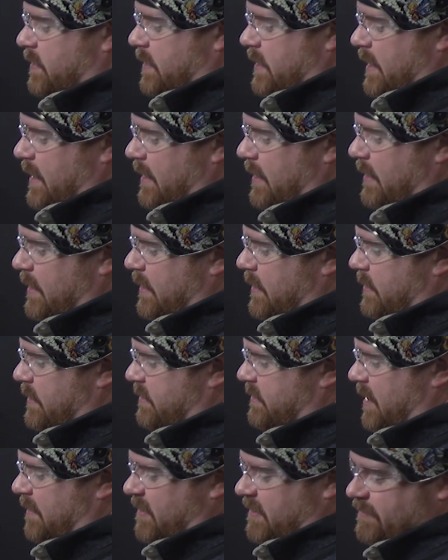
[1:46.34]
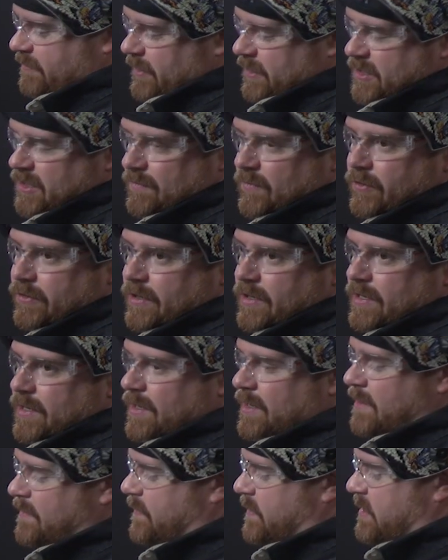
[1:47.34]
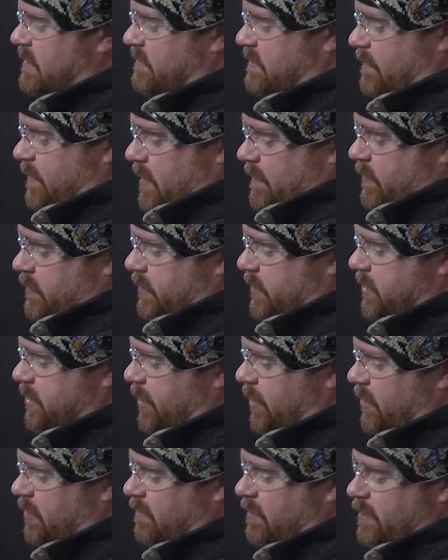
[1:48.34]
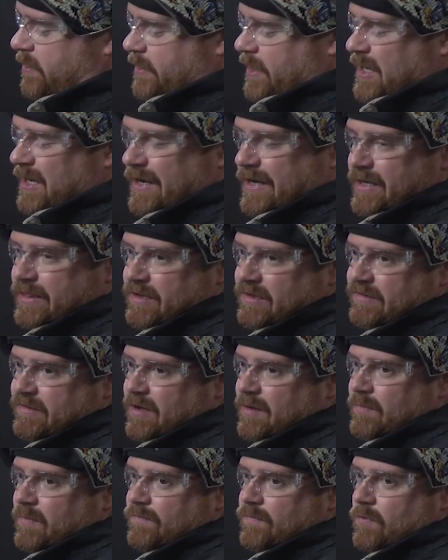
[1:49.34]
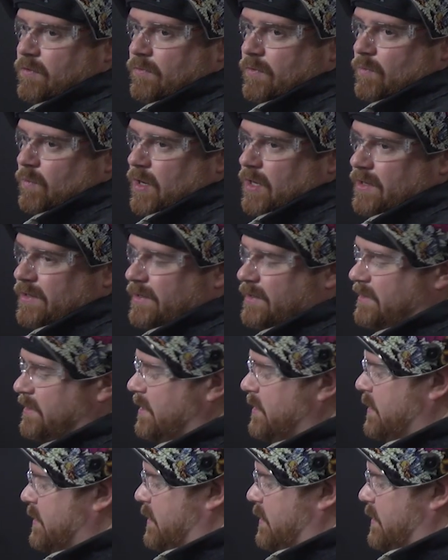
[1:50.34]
Okay, the demonstration I'm going to give is what I'm going to show you. We're going to clean this up before we weld it.